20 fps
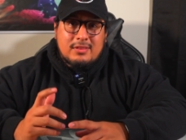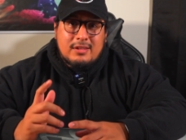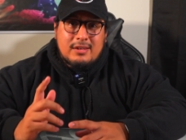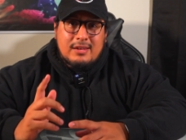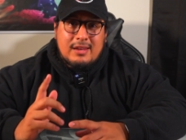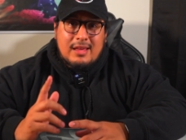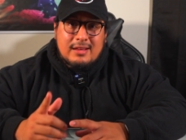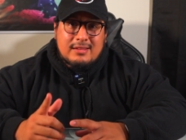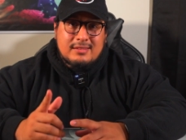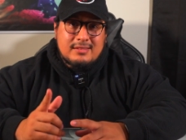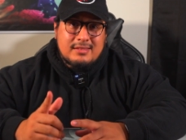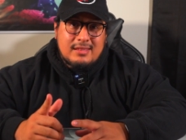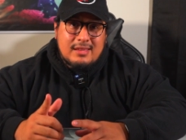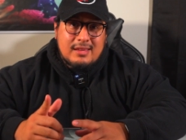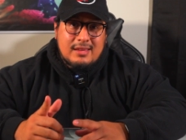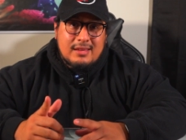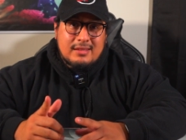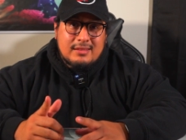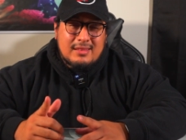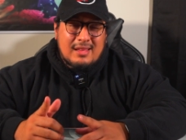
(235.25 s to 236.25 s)
the next
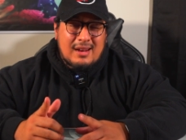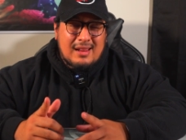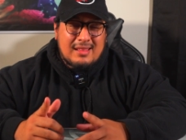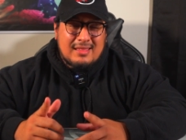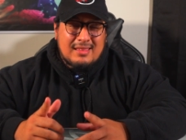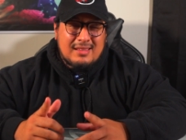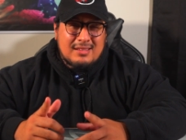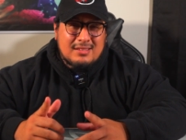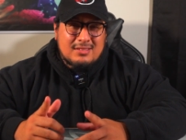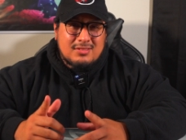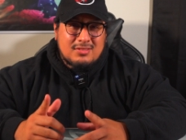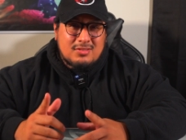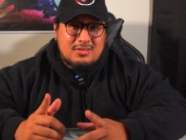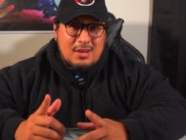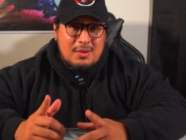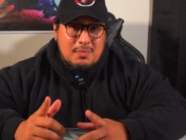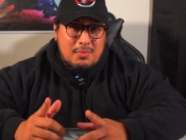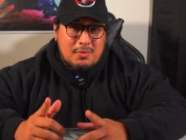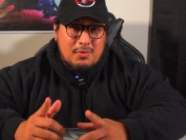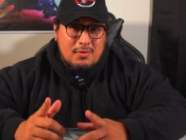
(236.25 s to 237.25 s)
thing that I think is
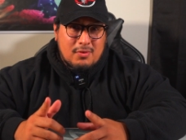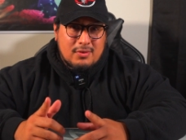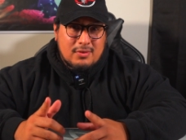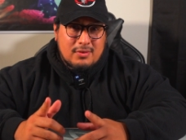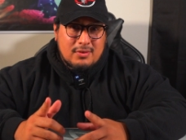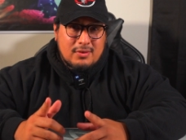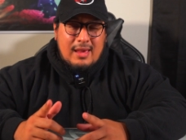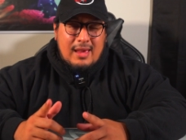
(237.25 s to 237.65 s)
important.